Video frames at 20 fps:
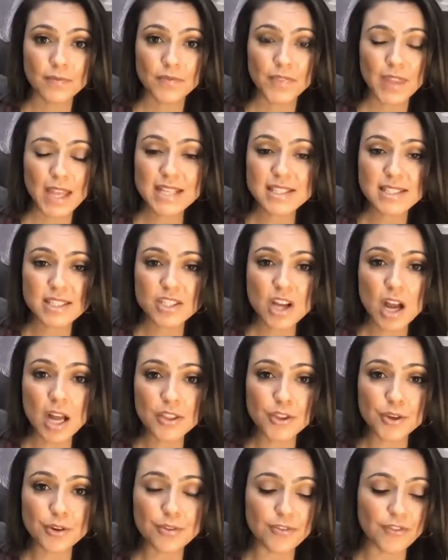It's not
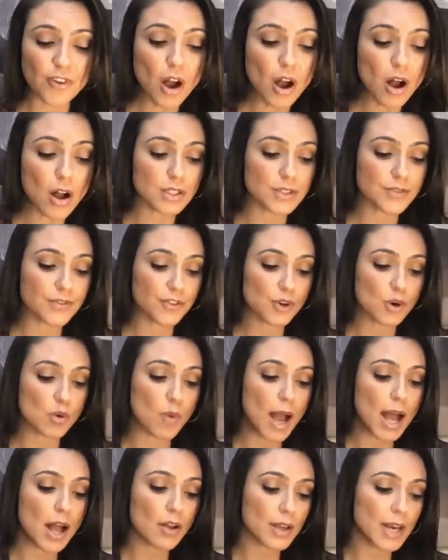their fault. For a
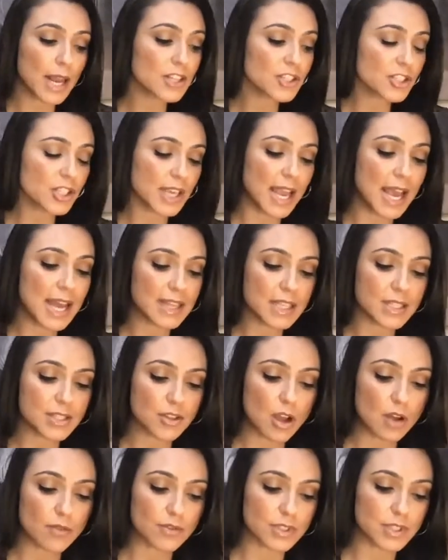while, and actually had this
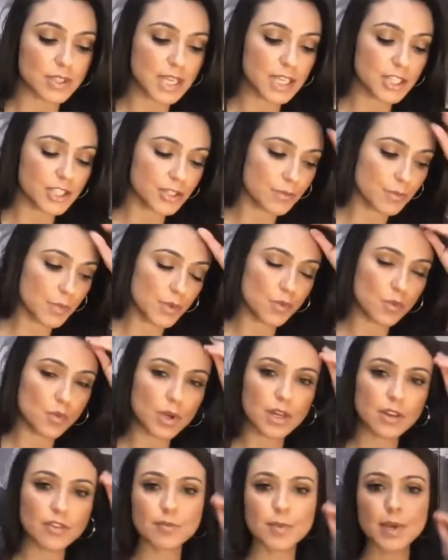conversation with
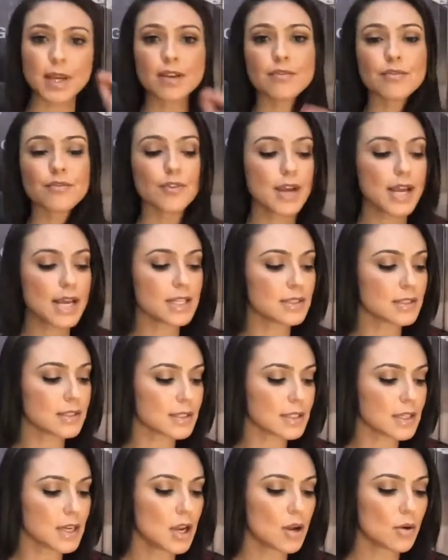one of my
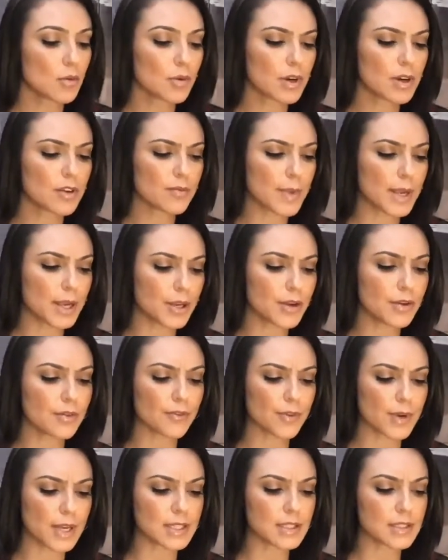friends, one of my good
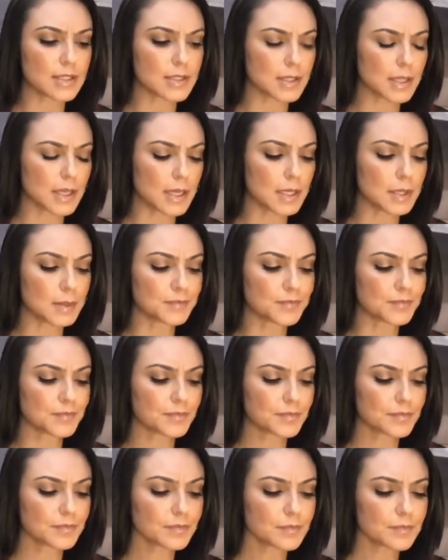friends,
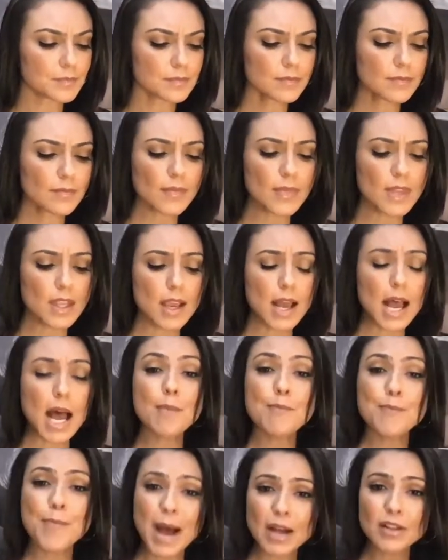
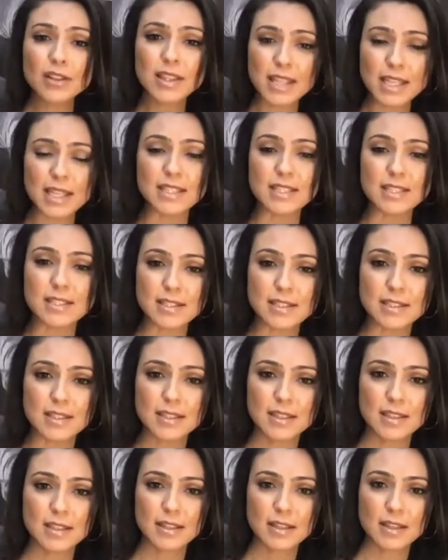about this.
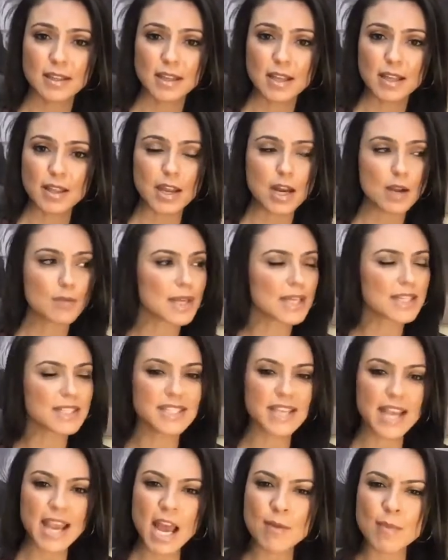And I'm like,
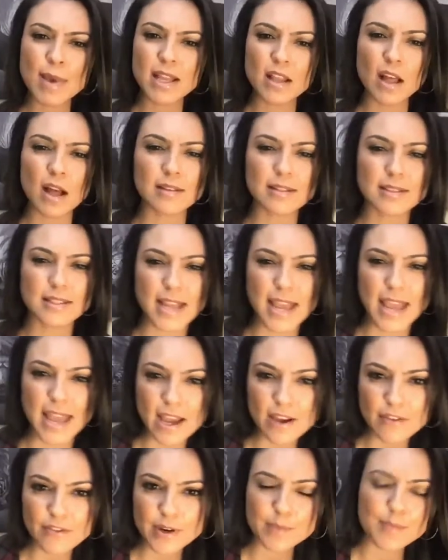damn, I lost
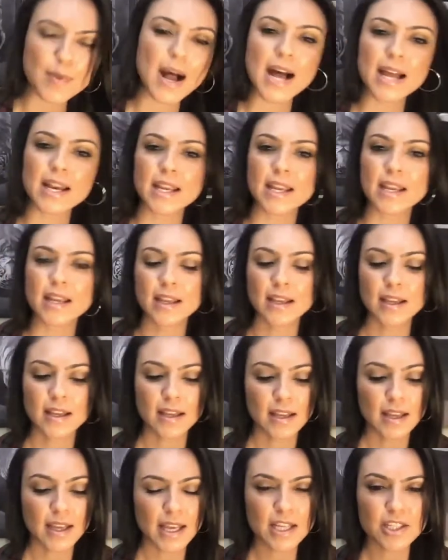everybody.
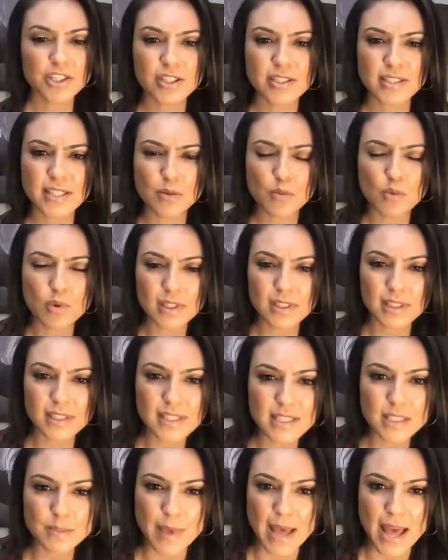And she said, well,
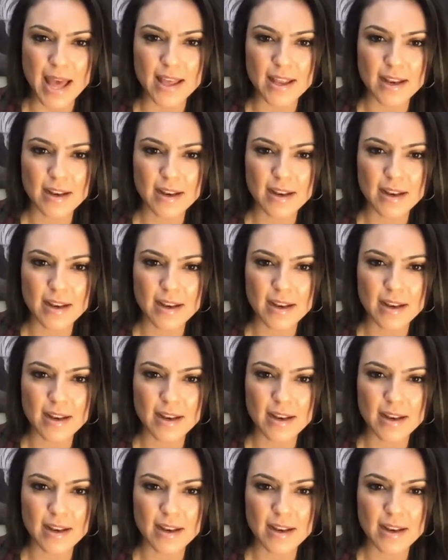Elizabeth,